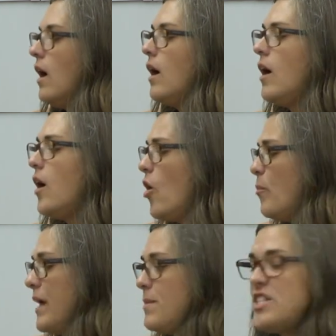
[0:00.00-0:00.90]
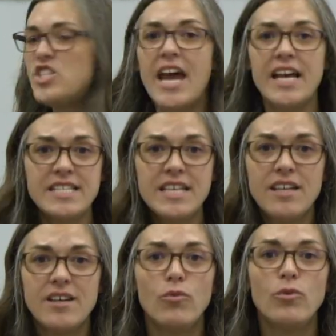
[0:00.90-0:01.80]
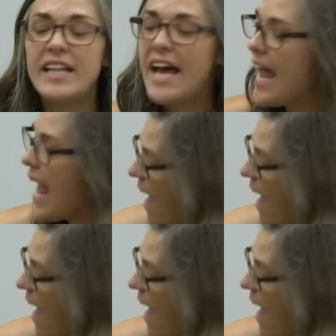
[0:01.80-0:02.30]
Oh, baby Jazzy, will I